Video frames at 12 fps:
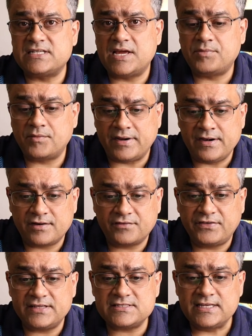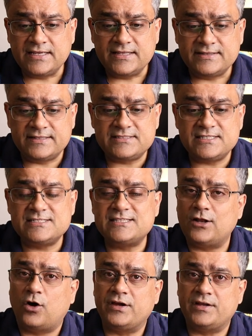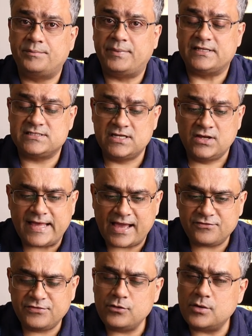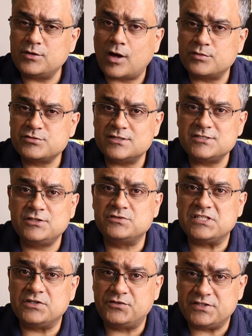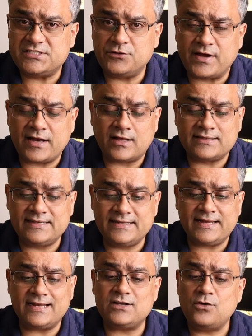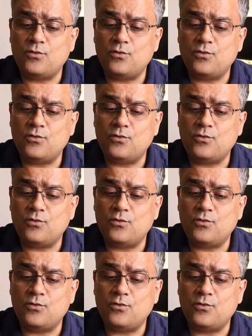type of interface. This is the login page. They have few of the options using which you can authenticate.